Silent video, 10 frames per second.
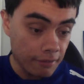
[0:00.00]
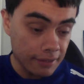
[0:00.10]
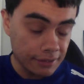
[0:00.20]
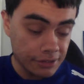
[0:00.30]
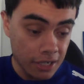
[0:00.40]
I
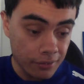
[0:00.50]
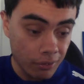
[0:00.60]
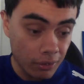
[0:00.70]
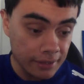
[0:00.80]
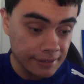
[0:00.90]
think Jack
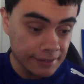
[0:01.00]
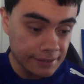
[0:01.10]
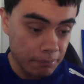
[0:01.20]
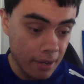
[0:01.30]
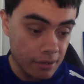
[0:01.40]
Cogger
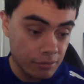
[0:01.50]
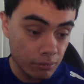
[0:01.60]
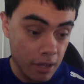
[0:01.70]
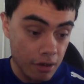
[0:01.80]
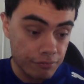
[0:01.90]
is a player to
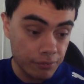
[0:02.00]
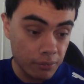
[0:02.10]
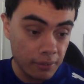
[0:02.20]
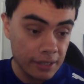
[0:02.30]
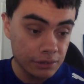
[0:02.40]
look out
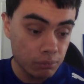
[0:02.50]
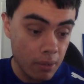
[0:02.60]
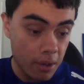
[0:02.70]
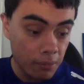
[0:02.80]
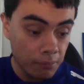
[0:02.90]
for as
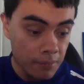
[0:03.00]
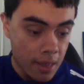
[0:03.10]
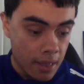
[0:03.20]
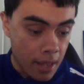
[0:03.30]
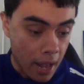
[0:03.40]
well
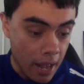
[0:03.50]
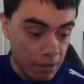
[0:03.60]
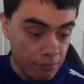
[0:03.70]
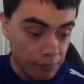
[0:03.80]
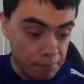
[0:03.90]

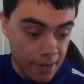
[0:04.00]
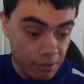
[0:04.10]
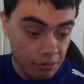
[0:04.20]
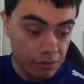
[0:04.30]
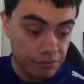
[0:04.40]
uh, for
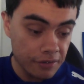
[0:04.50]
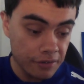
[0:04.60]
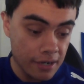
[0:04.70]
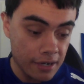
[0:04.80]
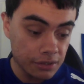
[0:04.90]
Penrith
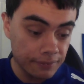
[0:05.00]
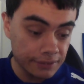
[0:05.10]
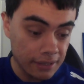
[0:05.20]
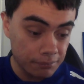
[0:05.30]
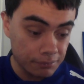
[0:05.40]
in that New South
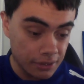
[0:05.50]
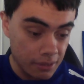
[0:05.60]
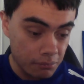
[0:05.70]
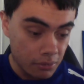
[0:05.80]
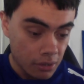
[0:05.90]
Wales Cup
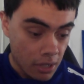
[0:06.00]
team.